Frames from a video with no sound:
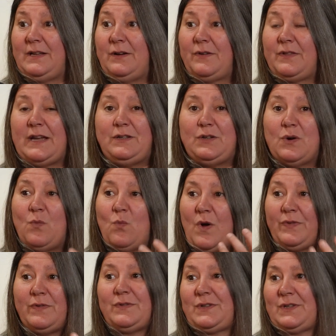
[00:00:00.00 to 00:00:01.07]
You know, they don't
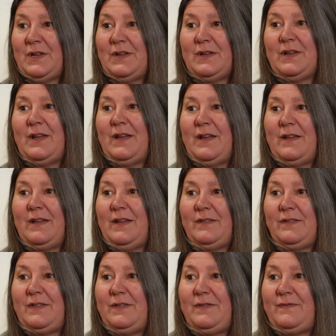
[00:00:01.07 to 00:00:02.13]
want
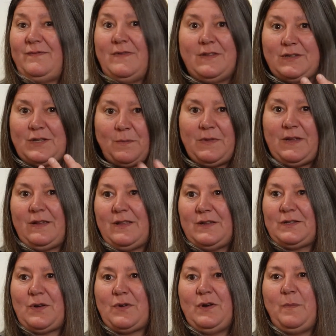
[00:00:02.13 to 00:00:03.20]
something
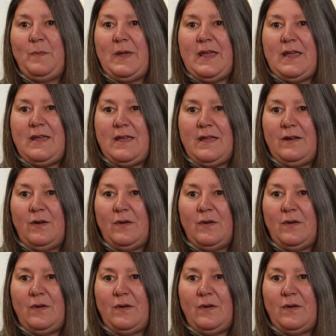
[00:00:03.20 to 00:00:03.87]
that's going to be,